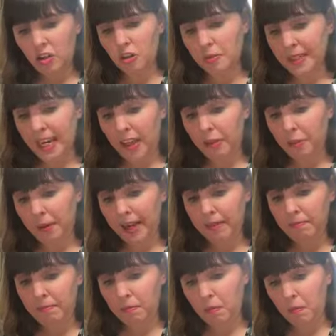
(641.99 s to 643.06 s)
do another
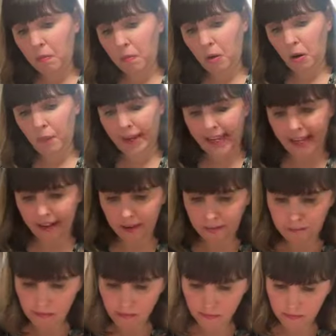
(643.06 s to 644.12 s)
one while we're
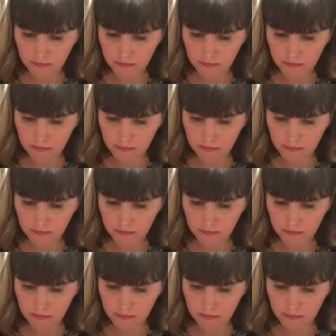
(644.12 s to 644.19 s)
here.